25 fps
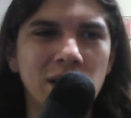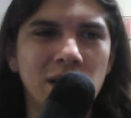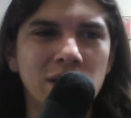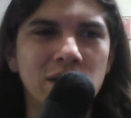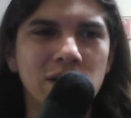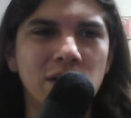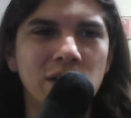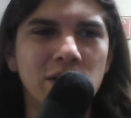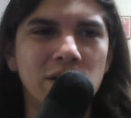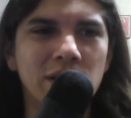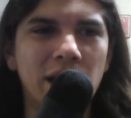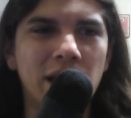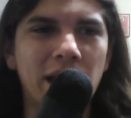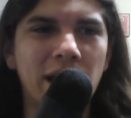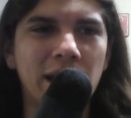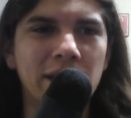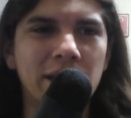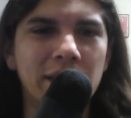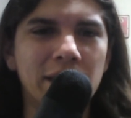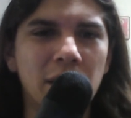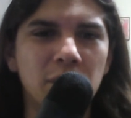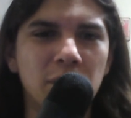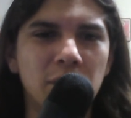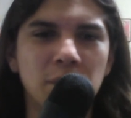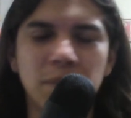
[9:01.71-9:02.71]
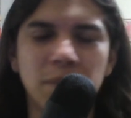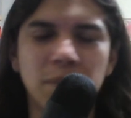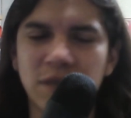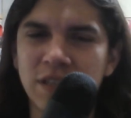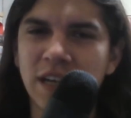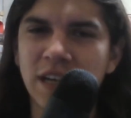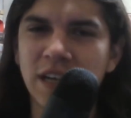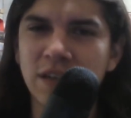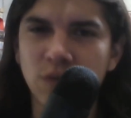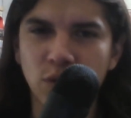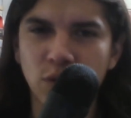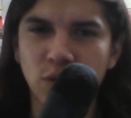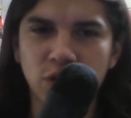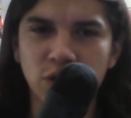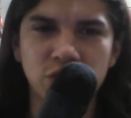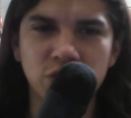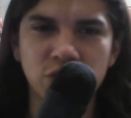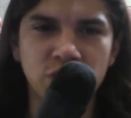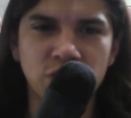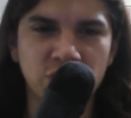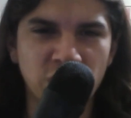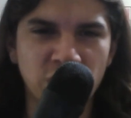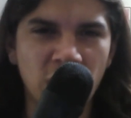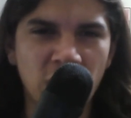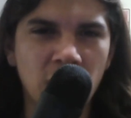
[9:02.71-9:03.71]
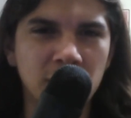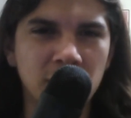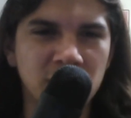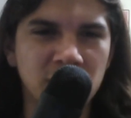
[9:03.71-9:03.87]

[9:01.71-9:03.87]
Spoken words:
that would protect workers' job in